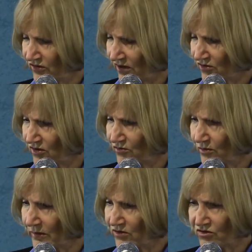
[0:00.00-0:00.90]
next
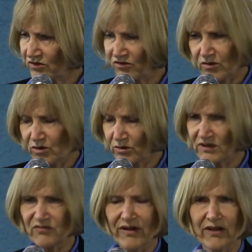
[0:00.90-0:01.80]
information so you can
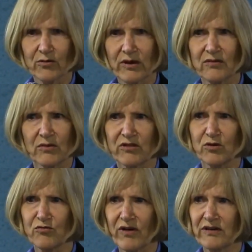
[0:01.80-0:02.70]
evaluate whether
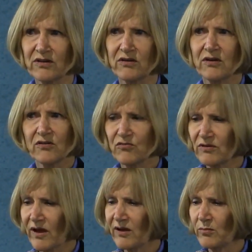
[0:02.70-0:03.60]
you find it
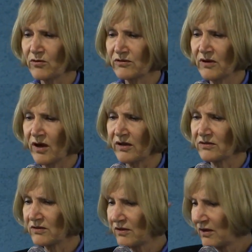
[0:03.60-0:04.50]
reliable or not.